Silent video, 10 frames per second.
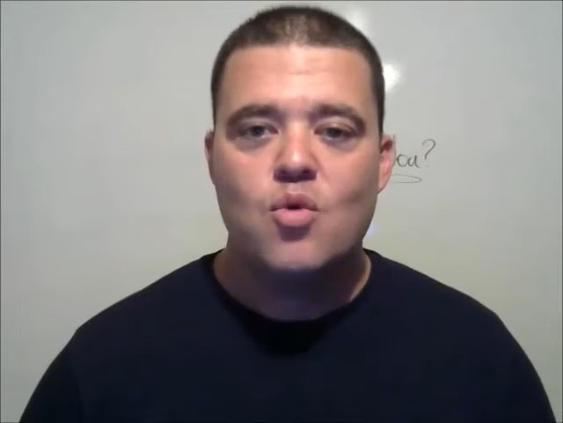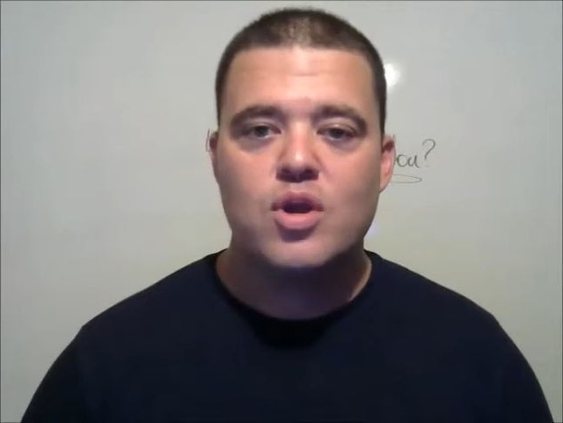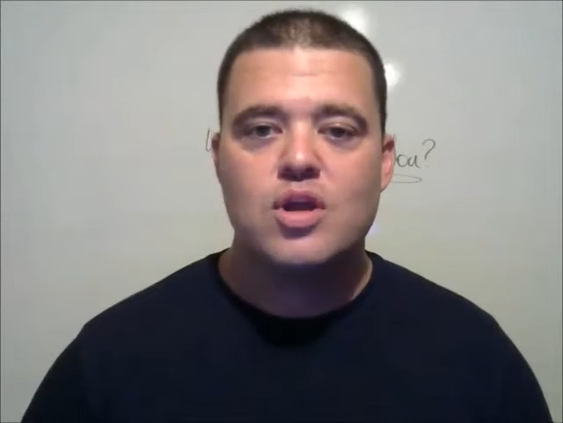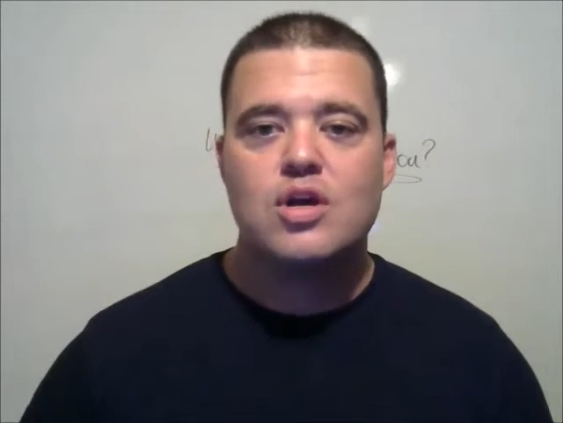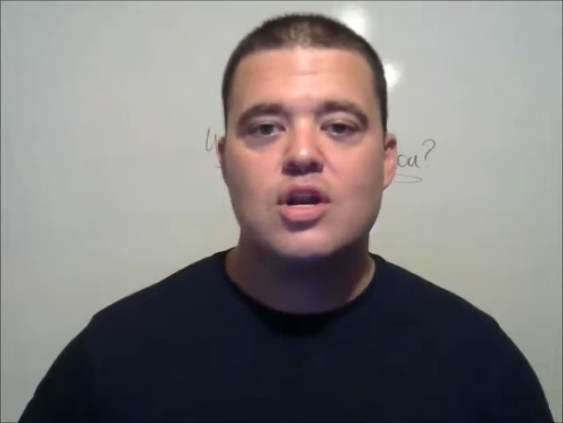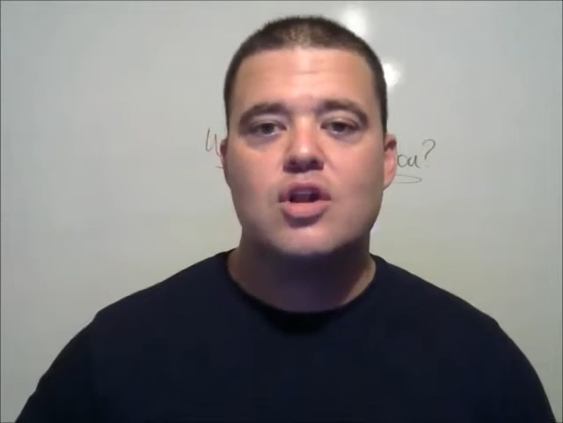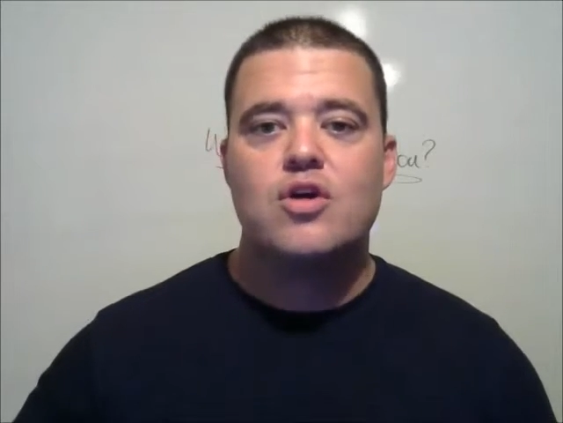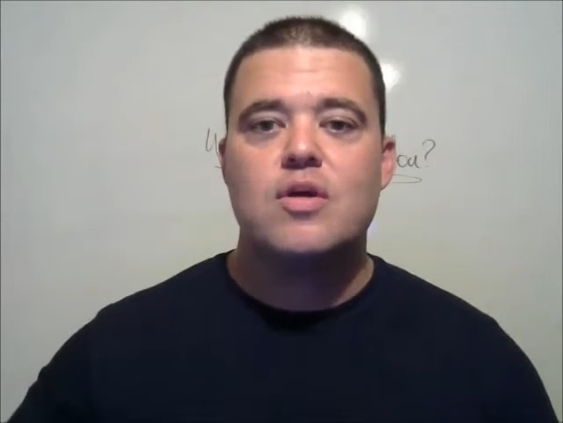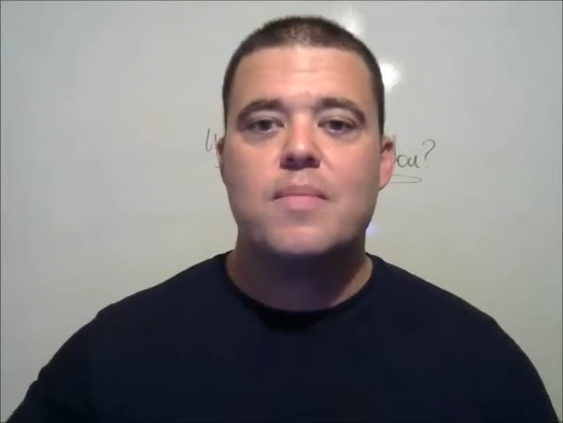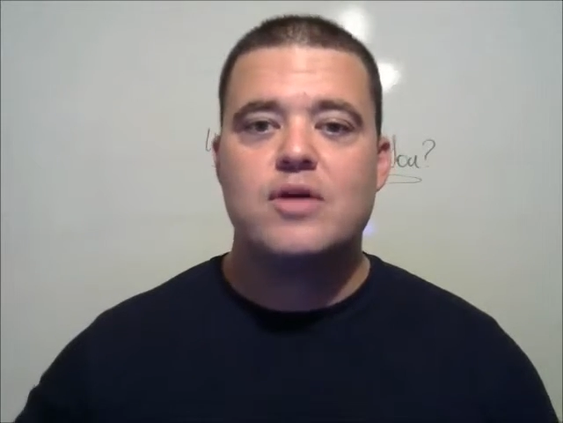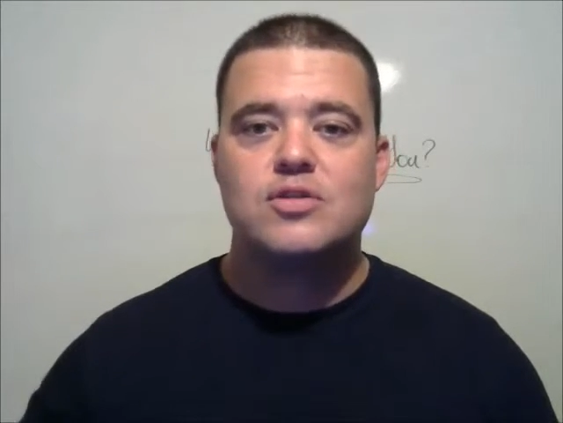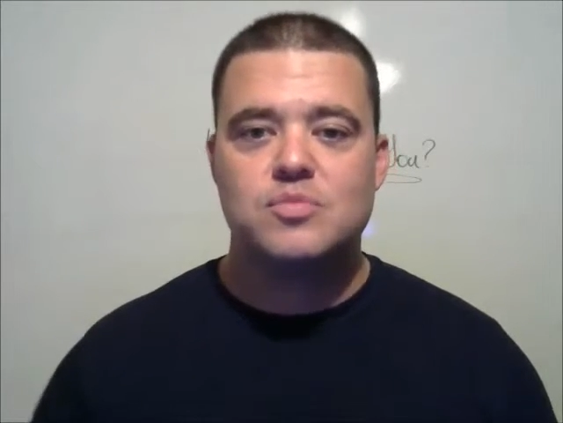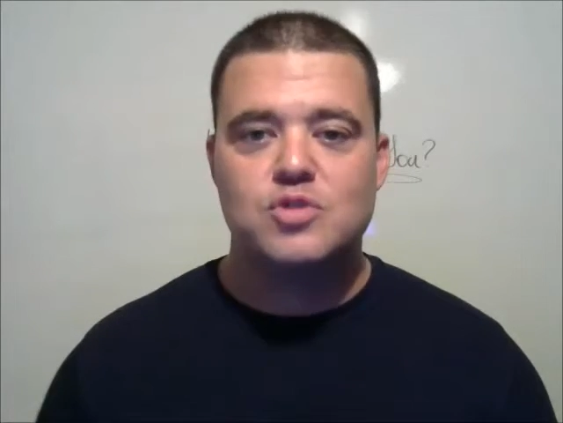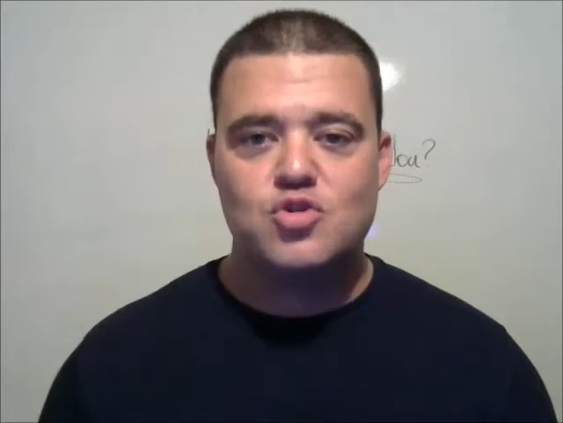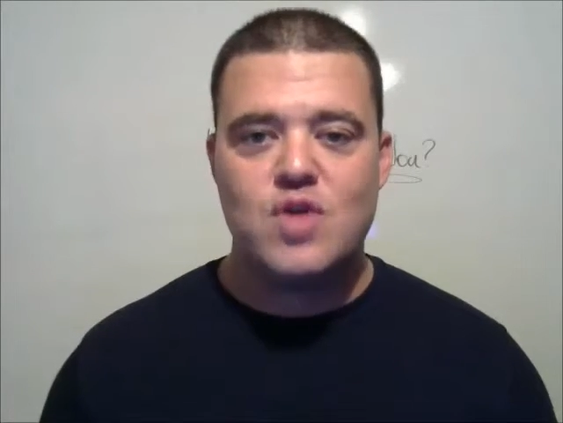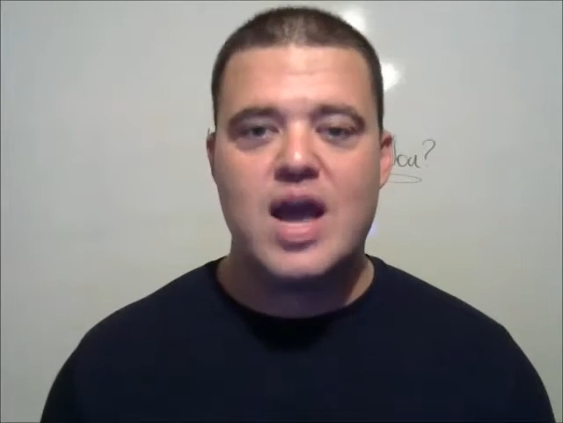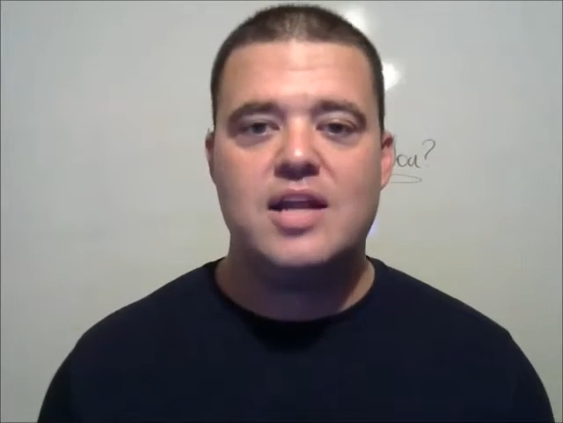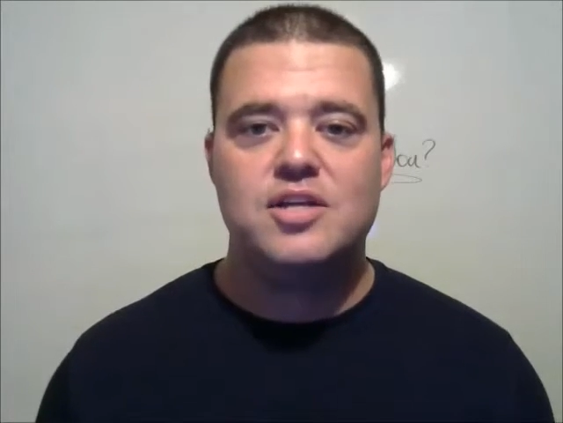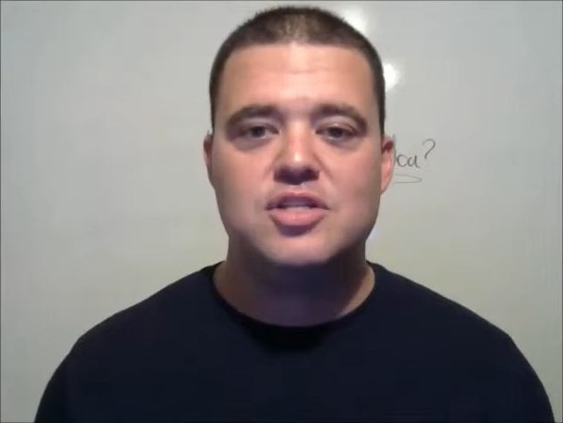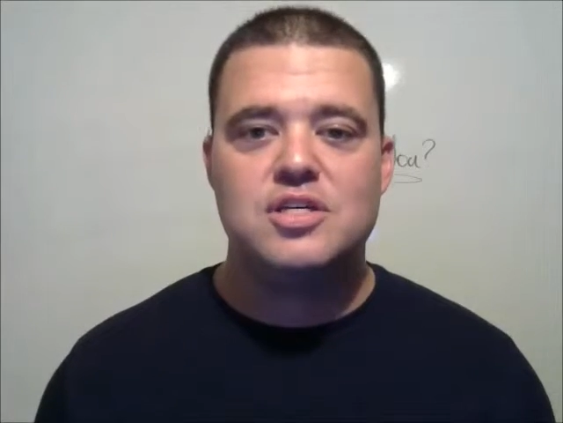where you're going to learn about some
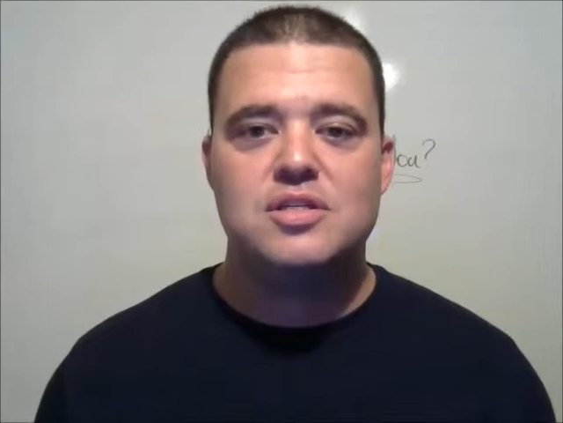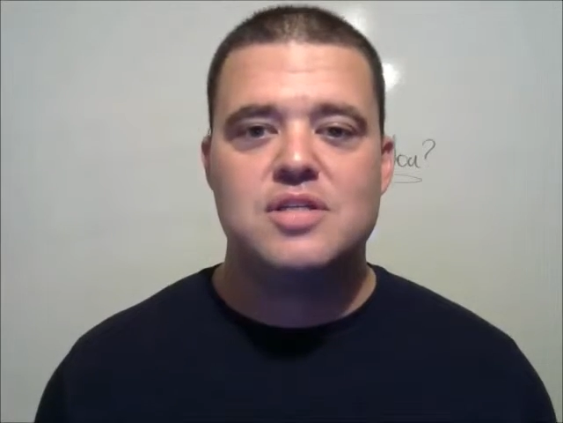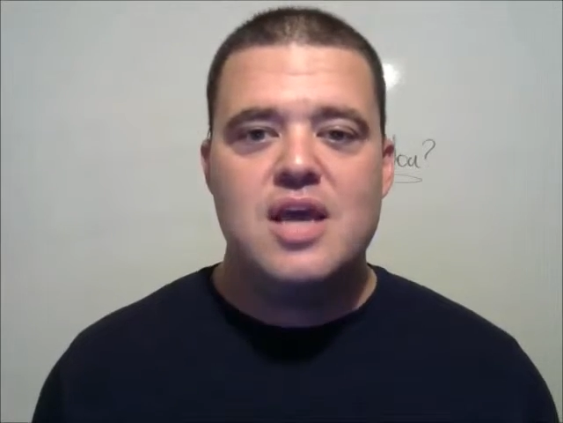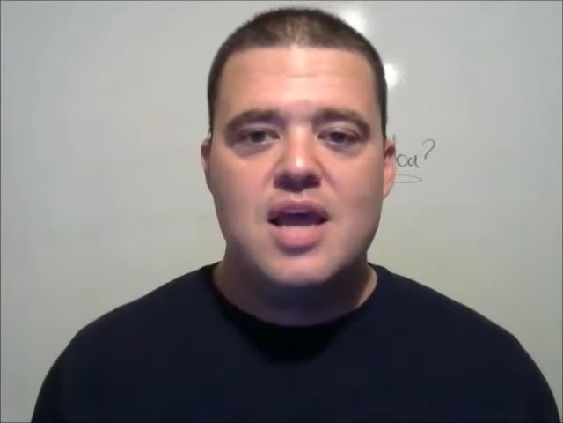strategies